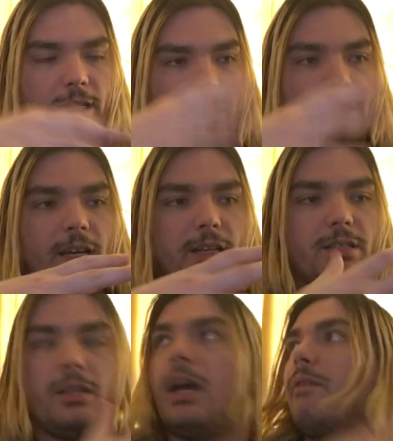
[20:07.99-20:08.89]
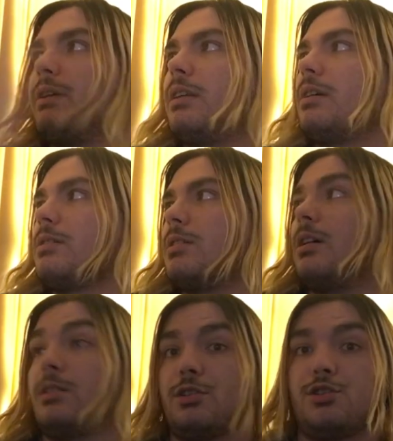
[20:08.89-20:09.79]
in this case, everything has
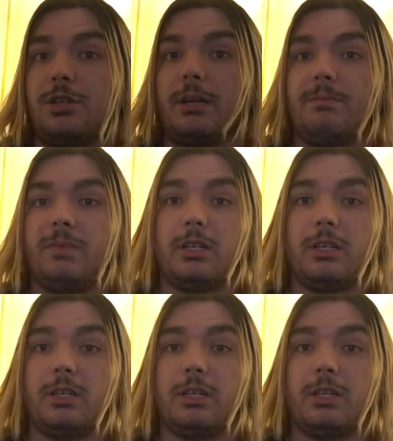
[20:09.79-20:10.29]
gone to shit.